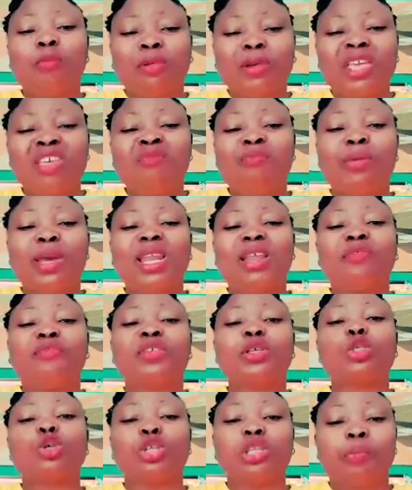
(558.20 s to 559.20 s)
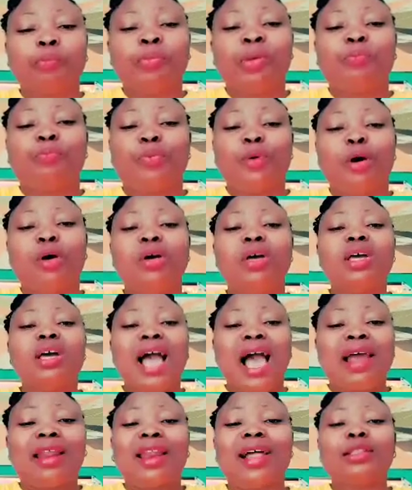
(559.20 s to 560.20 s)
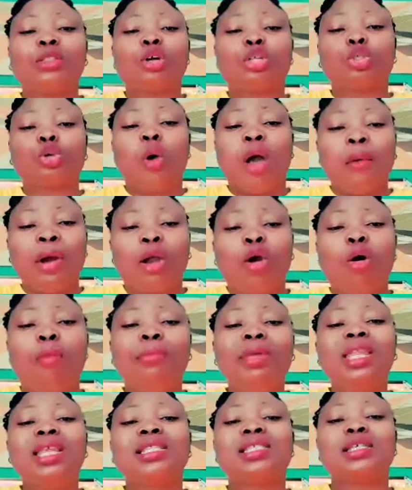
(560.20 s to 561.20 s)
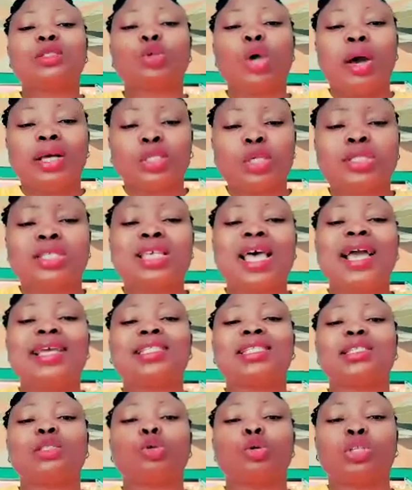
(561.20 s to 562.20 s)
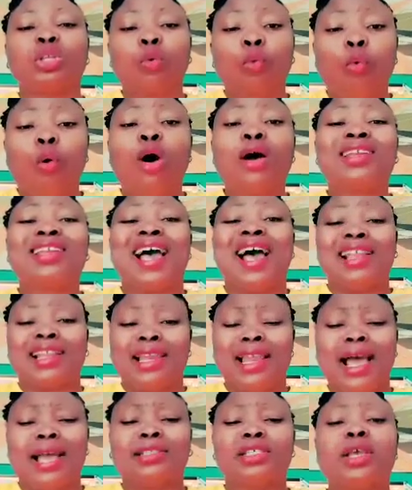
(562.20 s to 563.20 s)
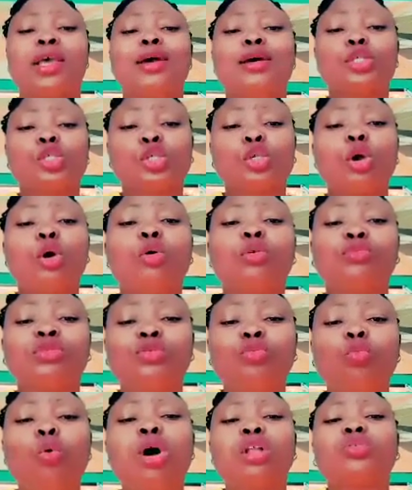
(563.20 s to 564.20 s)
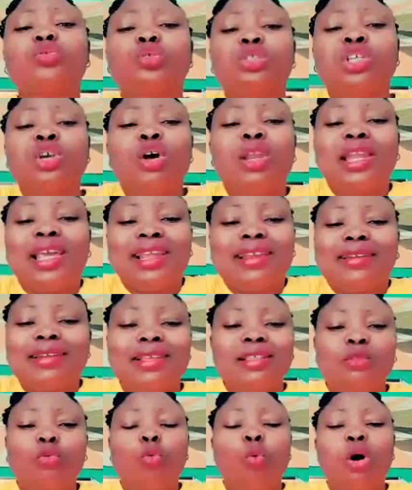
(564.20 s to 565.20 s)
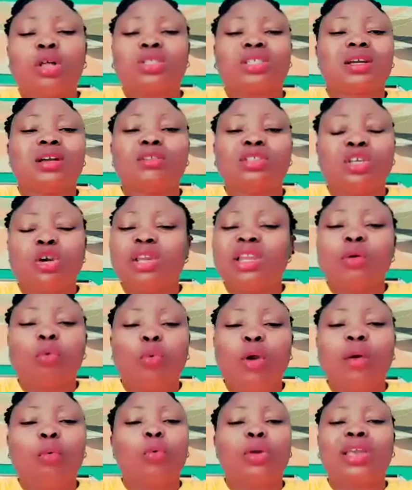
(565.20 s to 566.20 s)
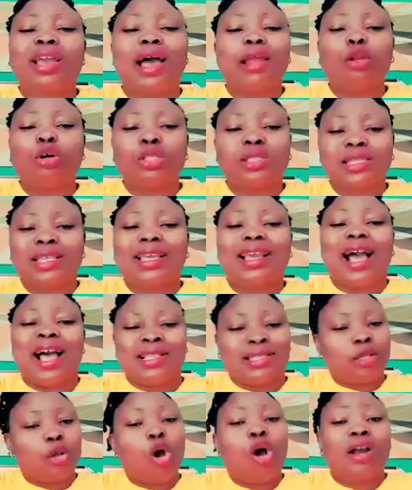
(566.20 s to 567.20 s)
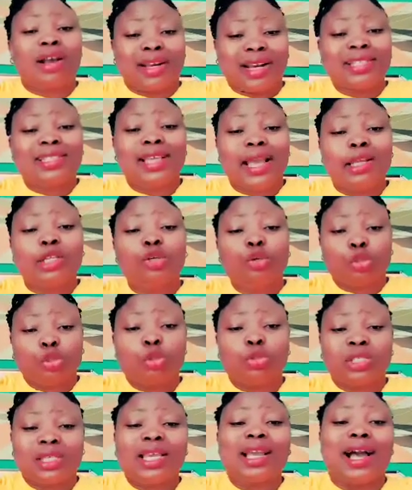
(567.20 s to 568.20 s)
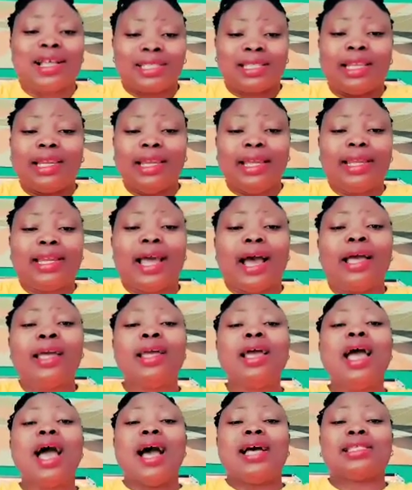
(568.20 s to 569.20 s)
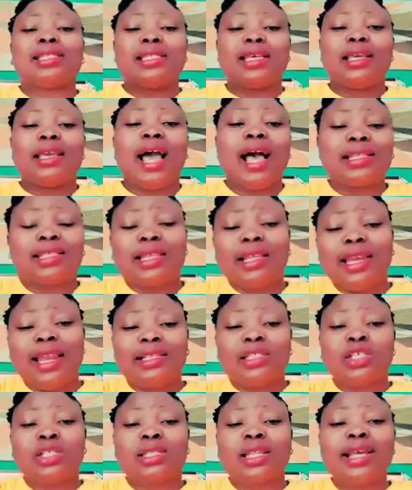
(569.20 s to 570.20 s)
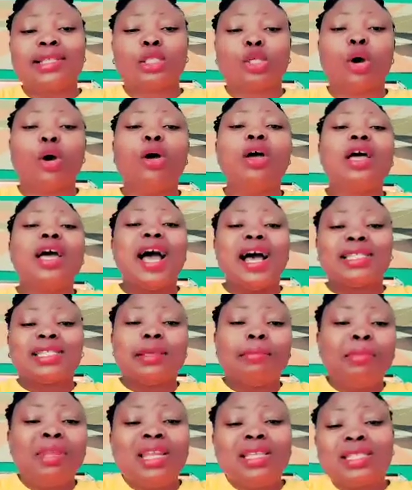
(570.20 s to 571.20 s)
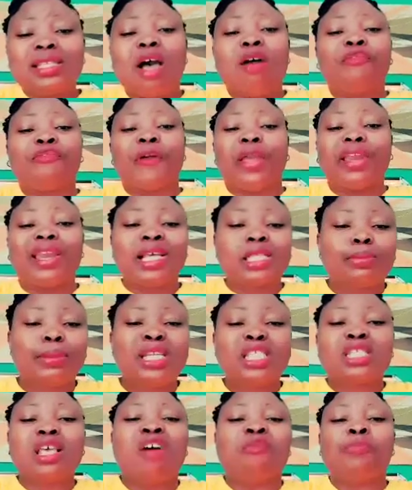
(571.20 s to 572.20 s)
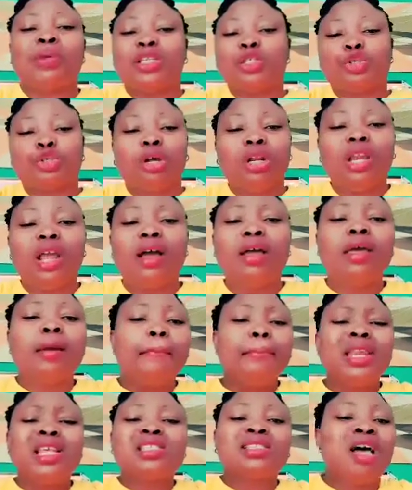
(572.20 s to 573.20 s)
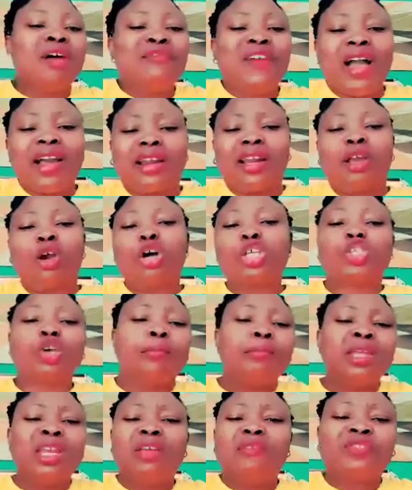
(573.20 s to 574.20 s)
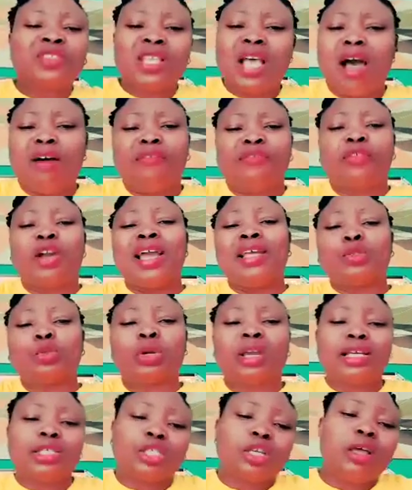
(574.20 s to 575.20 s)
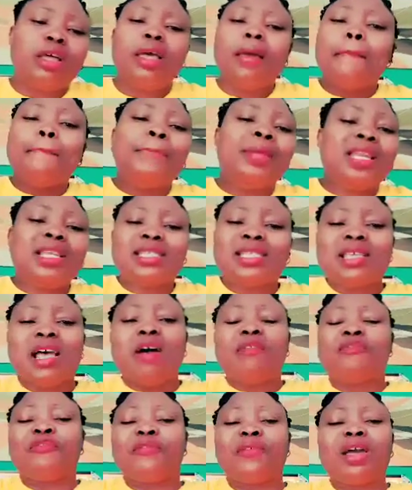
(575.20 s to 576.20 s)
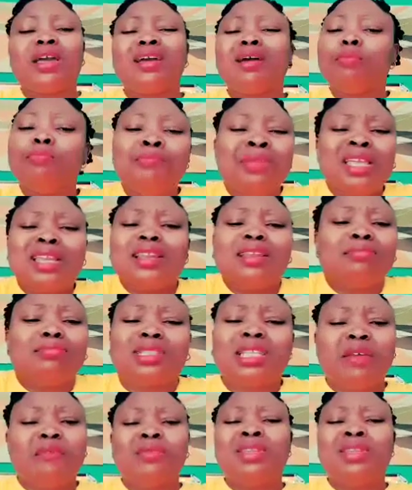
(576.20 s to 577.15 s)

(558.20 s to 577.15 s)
give benefit to the people around us, to our community, to our society, to the world at large. So the only way we cannot think as God created you to think as a leader, as a legislator, as a minister of finance, minister of petroleum, minister of agriculture, minister of education, minister of name